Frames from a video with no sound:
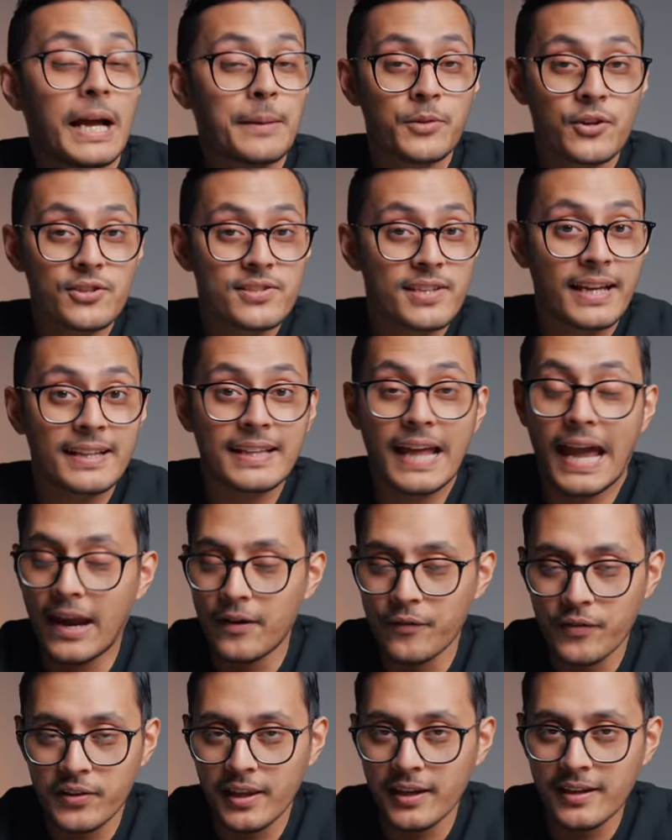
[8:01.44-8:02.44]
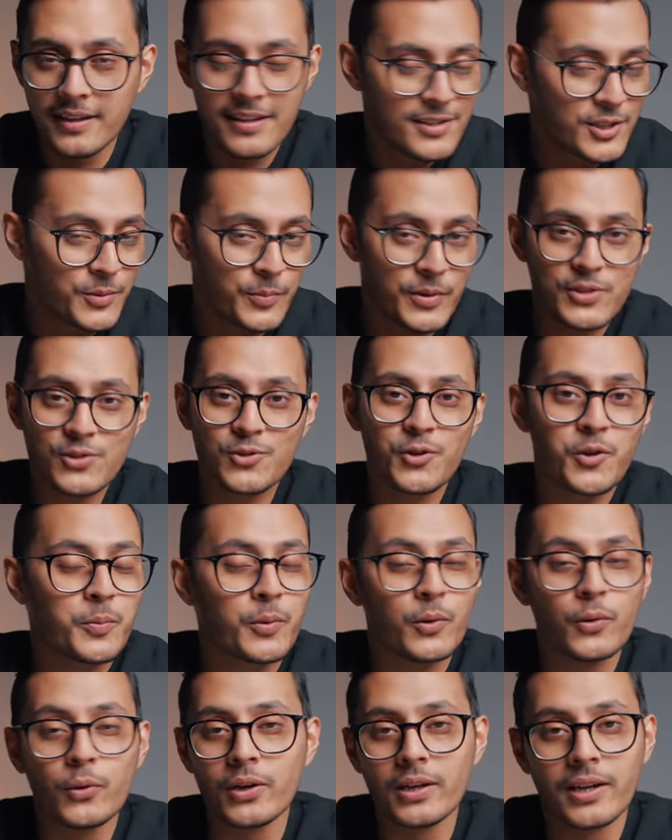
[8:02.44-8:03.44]
I'm not saying that everything needs to be
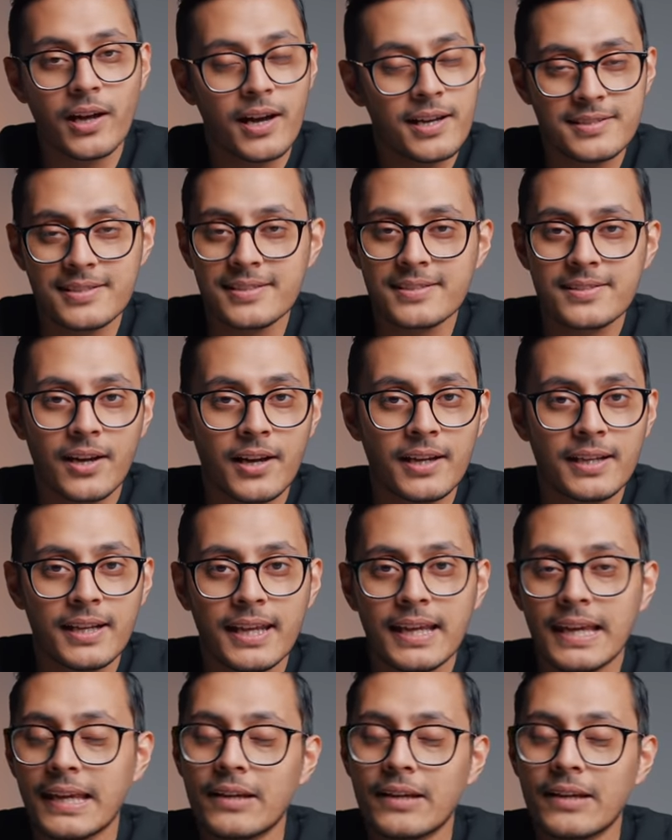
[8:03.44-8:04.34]
super organized and tidy.